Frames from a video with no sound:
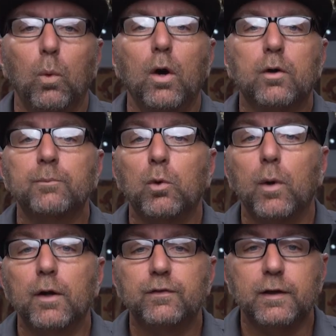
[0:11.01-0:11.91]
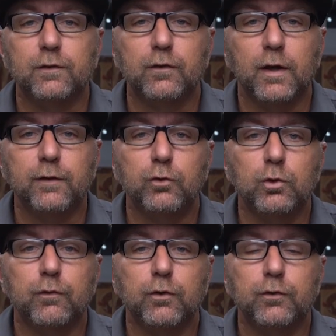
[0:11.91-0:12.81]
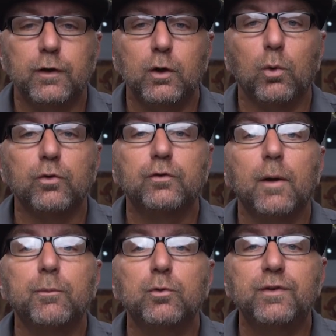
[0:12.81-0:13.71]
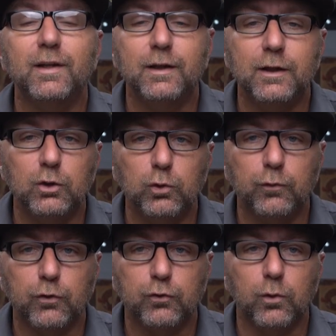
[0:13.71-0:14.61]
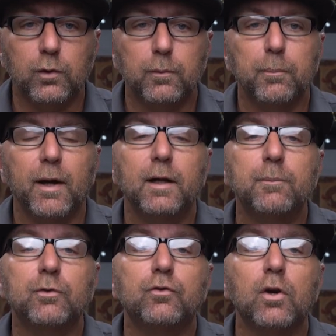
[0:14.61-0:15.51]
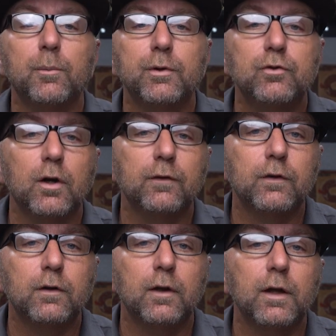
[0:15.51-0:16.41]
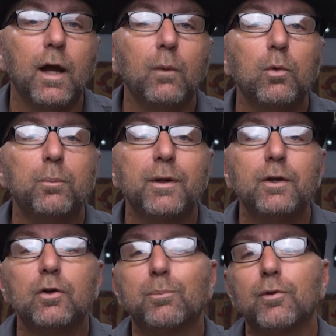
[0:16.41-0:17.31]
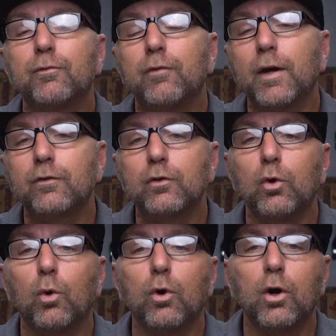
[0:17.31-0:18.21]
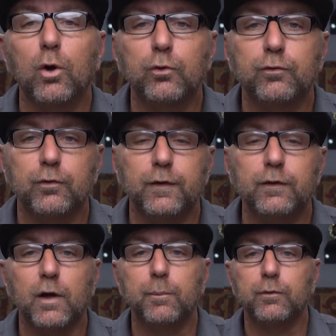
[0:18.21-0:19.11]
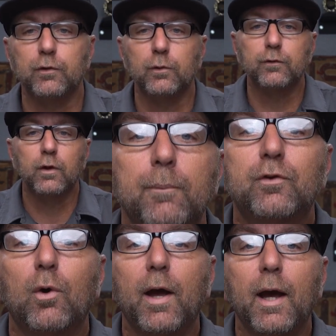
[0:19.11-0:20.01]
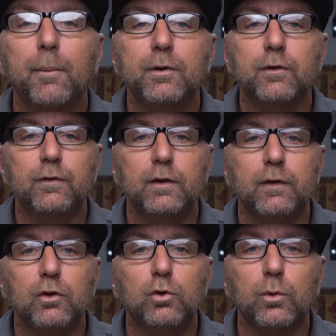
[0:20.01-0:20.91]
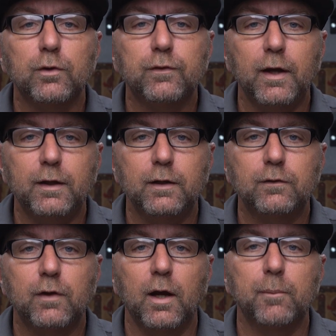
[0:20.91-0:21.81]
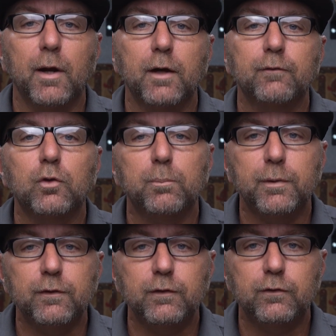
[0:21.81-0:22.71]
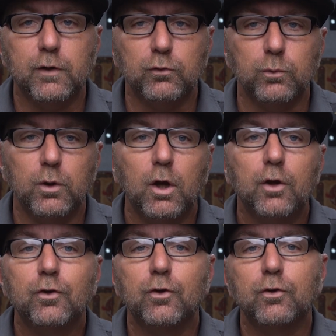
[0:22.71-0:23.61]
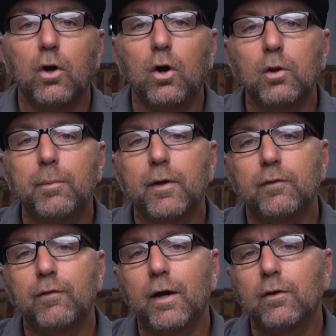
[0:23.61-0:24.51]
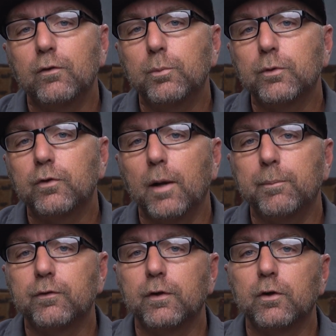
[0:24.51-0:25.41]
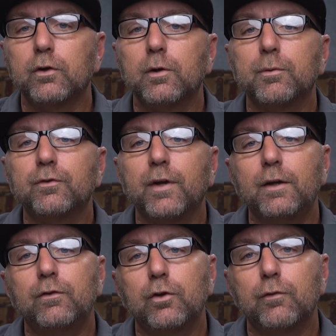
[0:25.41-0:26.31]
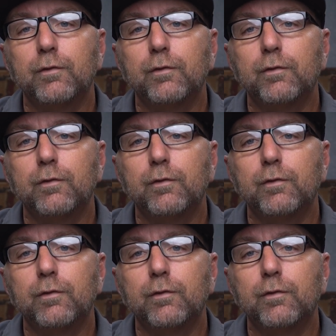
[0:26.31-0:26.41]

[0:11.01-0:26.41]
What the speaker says: Welcome to Weld Tec Designs University, or WTDU for short. My name is Jeremy Johnson, and I will be your professor or host for these episodes. I'm so happy to see that you're taking time out of your busy schedule to learn all about the valuable topics that are going to pertain to your